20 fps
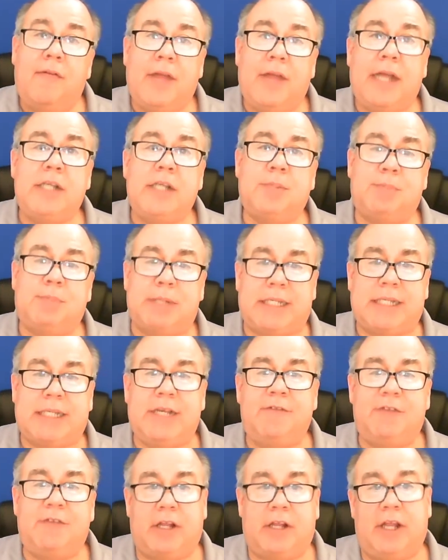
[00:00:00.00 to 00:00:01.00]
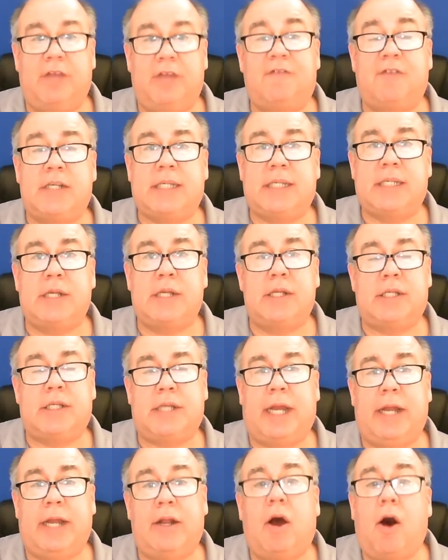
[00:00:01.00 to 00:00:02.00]
They specifically
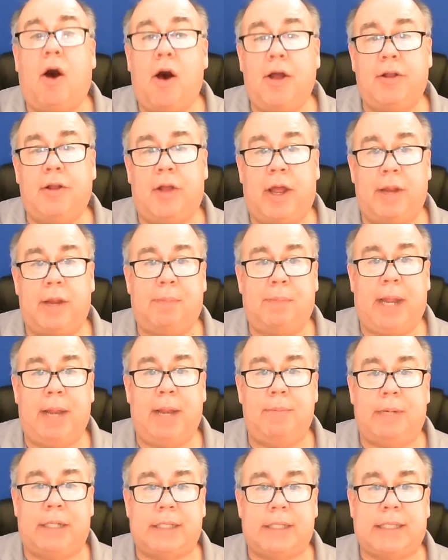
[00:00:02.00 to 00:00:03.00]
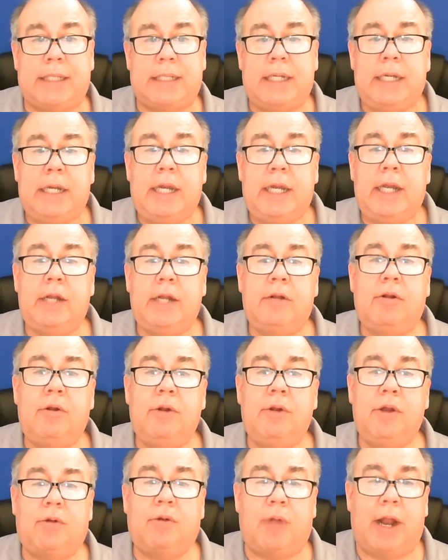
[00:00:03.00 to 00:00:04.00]
facilitate online payments,
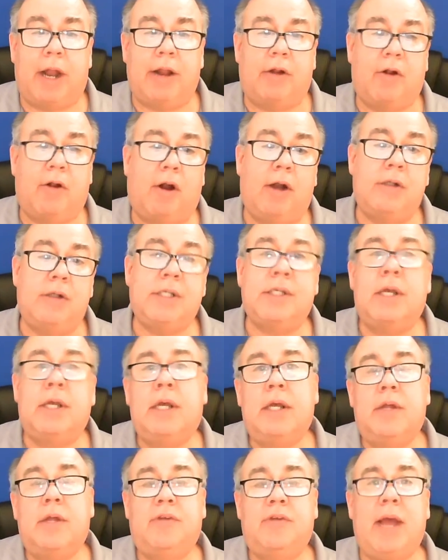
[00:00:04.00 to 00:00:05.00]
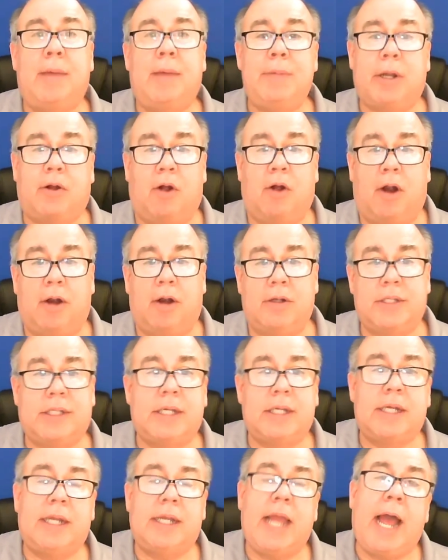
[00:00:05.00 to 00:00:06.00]
including credit cards, debit
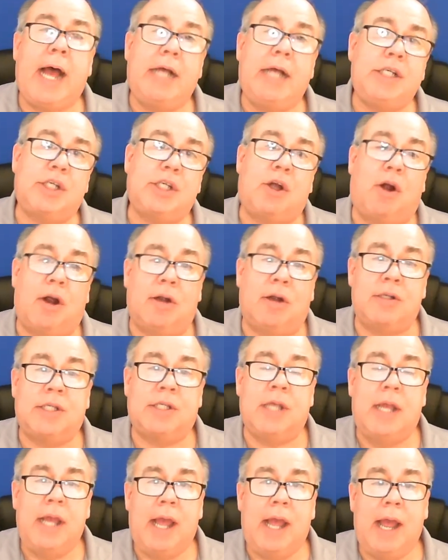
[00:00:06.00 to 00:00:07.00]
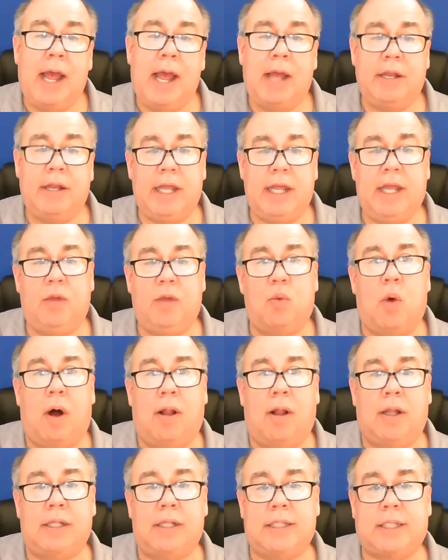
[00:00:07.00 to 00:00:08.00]
cards, cash cards, and e
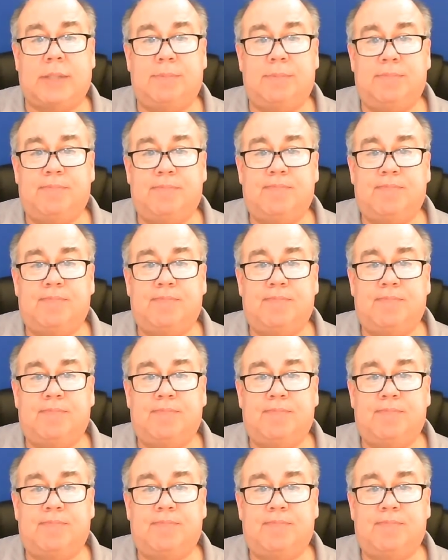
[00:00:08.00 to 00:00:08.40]
wallets.